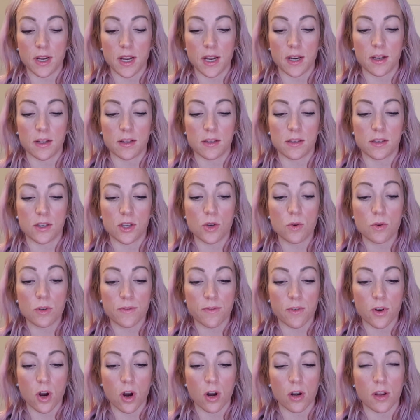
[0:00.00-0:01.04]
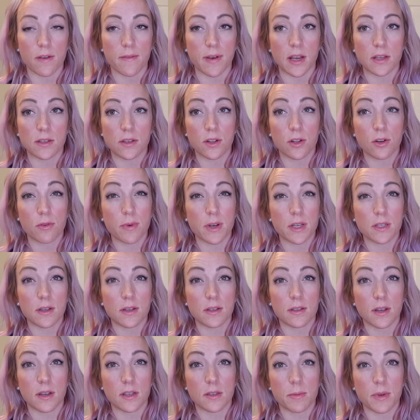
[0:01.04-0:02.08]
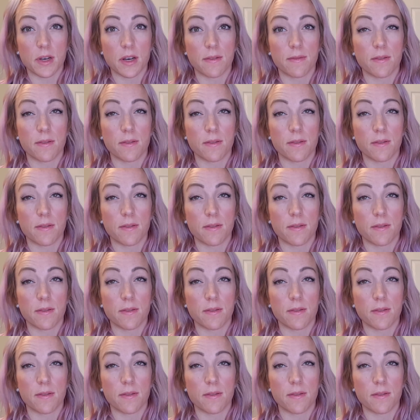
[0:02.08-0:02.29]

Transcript: and it's used for cardiovascular risk assessment.